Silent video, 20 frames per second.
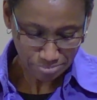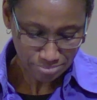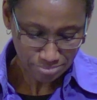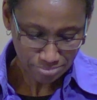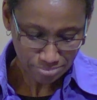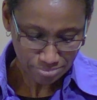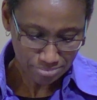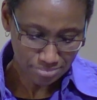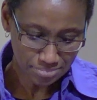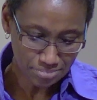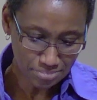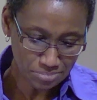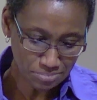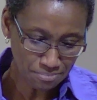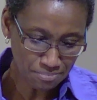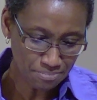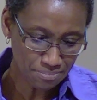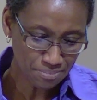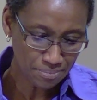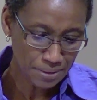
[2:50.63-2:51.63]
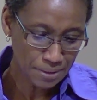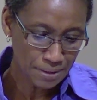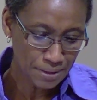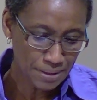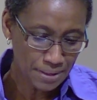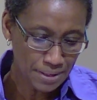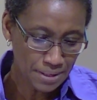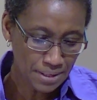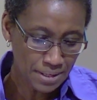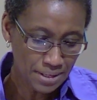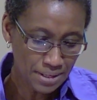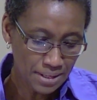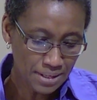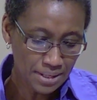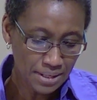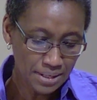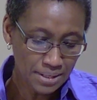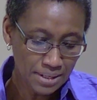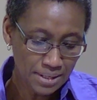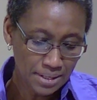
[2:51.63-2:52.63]

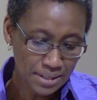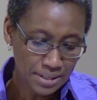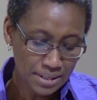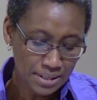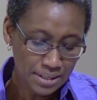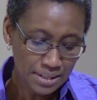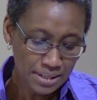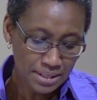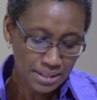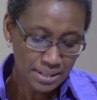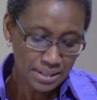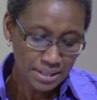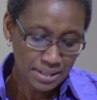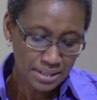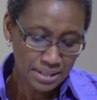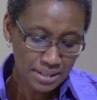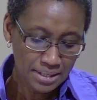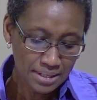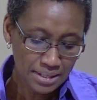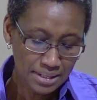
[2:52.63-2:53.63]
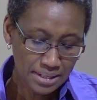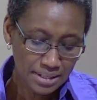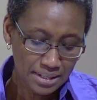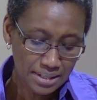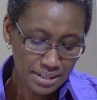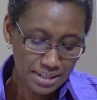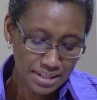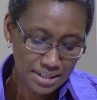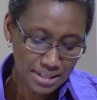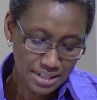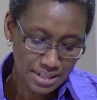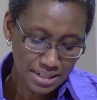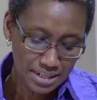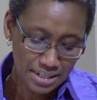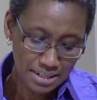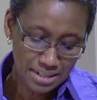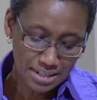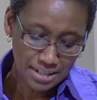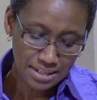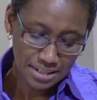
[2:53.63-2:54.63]

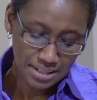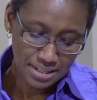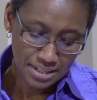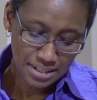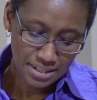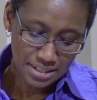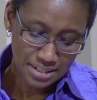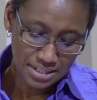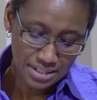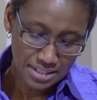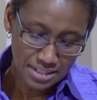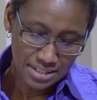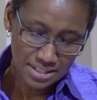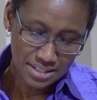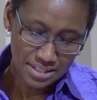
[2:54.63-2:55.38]
(no one is talking)